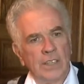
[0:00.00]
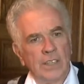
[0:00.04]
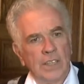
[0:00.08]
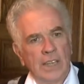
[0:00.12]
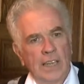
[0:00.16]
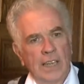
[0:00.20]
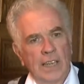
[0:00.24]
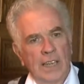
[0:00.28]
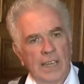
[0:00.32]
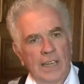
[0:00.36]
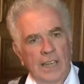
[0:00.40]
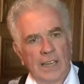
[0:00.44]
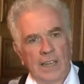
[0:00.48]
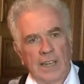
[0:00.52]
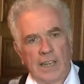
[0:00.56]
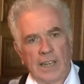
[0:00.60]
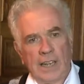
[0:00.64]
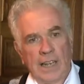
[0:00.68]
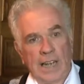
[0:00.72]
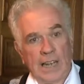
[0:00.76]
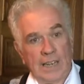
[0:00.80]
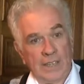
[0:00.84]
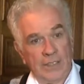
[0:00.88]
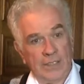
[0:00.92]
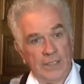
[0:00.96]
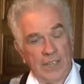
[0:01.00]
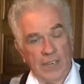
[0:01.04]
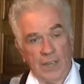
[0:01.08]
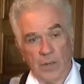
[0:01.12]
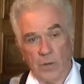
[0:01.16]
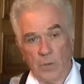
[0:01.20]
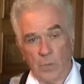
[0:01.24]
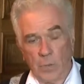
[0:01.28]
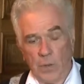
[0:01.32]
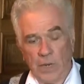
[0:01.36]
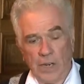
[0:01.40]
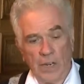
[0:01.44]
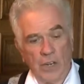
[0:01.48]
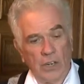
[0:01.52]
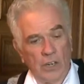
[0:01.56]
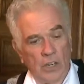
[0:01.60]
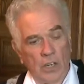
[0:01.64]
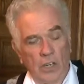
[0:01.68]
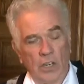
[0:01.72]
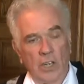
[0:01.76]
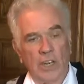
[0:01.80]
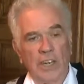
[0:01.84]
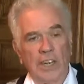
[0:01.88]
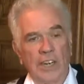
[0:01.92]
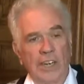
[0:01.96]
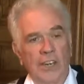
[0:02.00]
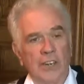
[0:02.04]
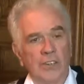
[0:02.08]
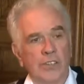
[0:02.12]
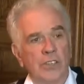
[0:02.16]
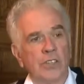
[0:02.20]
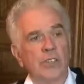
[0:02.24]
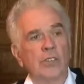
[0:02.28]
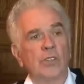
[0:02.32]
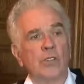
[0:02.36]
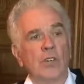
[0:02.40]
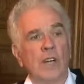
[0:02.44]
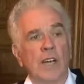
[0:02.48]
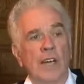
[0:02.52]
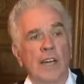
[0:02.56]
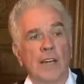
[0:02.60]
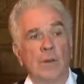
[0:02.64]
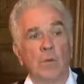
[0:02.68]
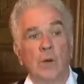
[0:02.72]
I think we are all here to try.